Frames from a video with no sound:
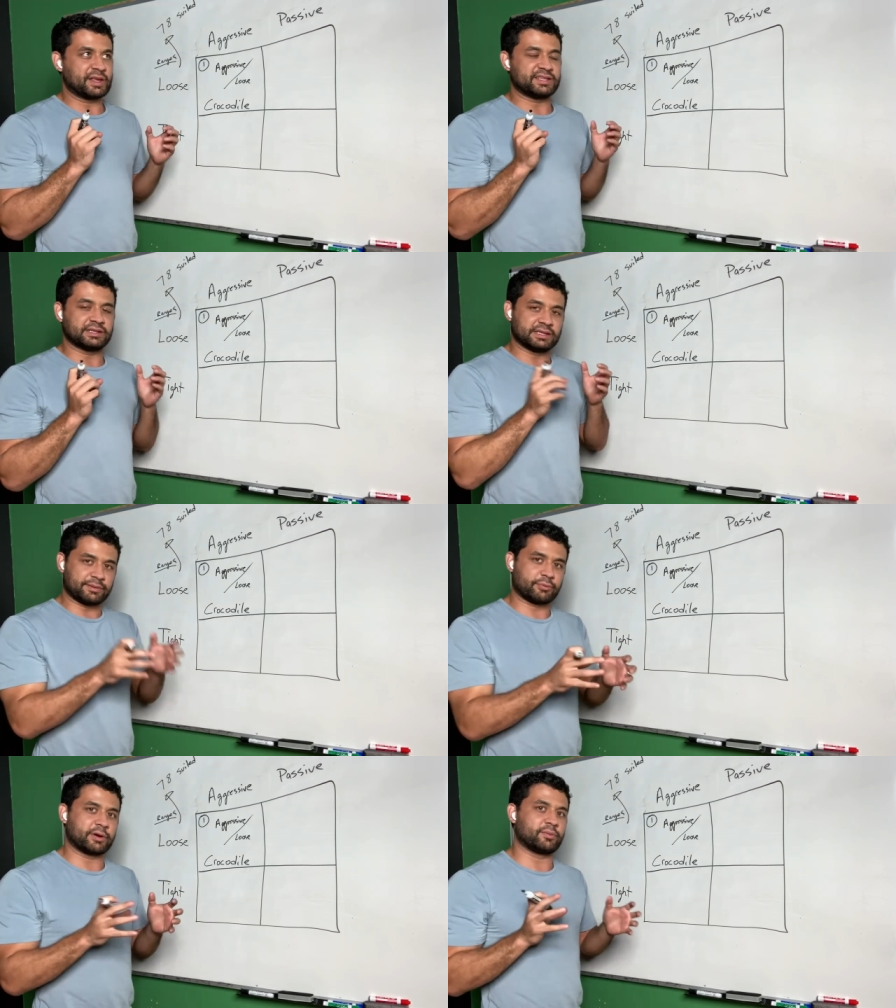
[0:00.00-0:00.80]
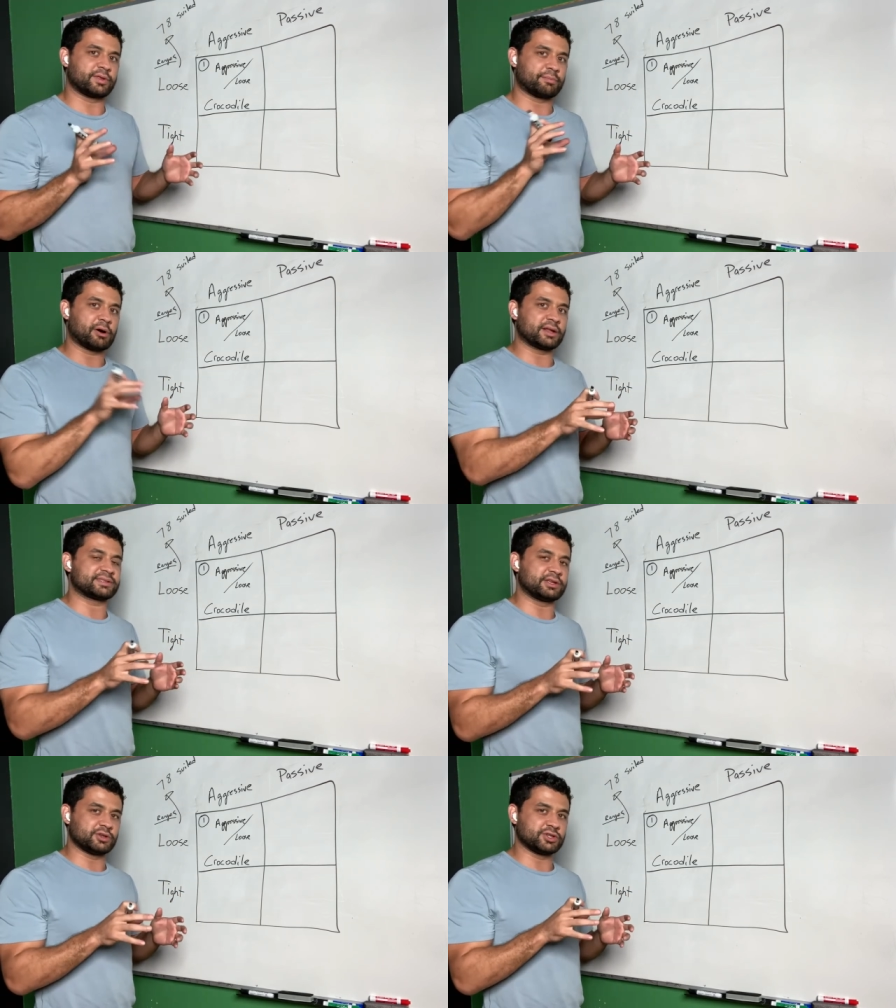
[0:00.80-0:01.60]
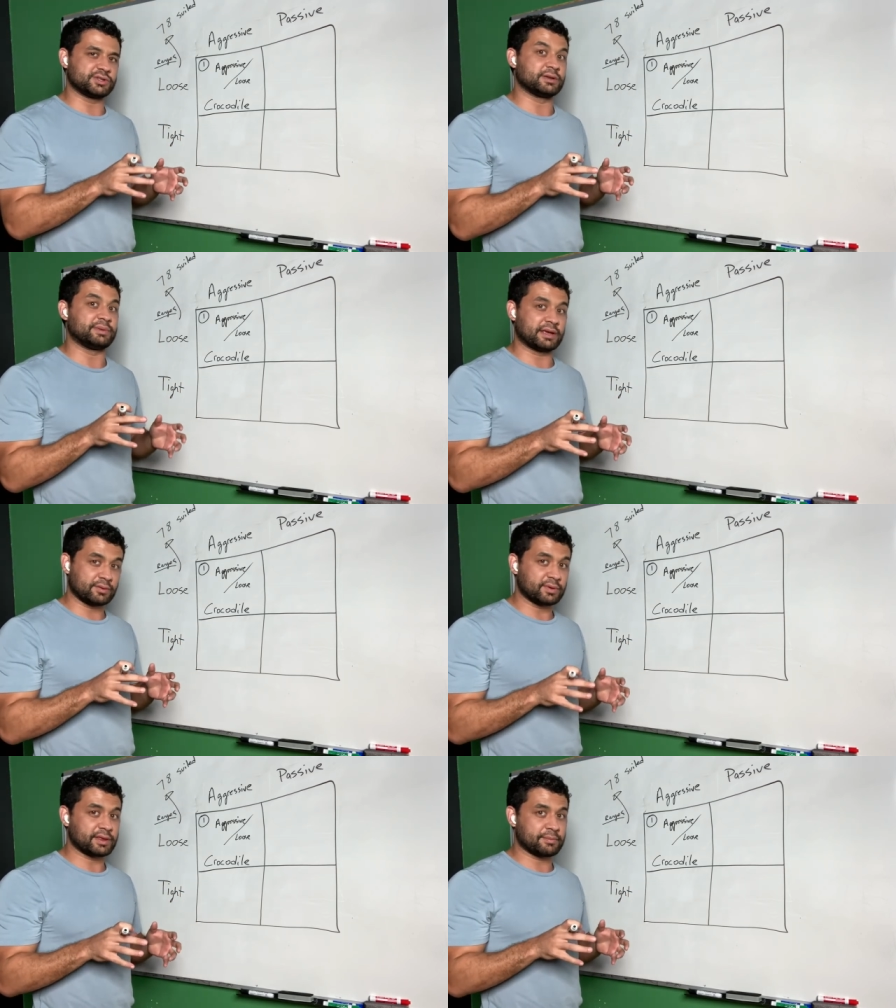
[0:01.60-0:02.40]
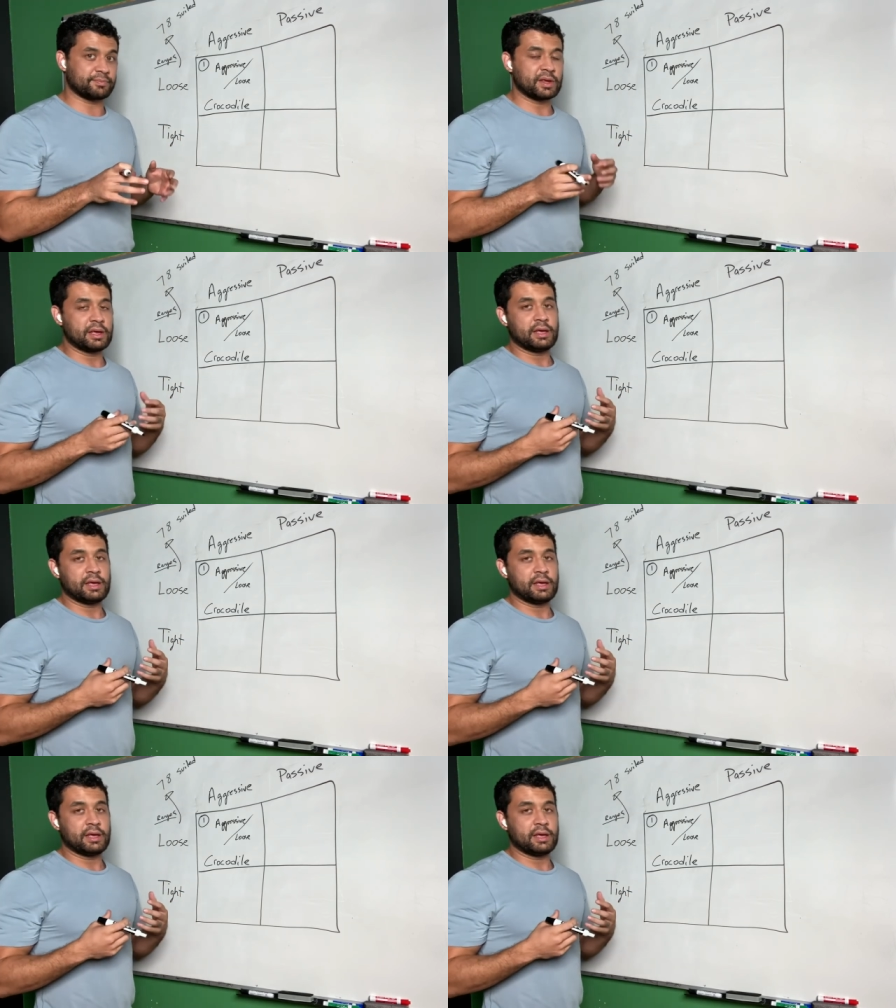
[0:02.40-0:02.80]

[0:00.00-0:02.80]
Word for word: deliberate with the pots that you choose to be in with them.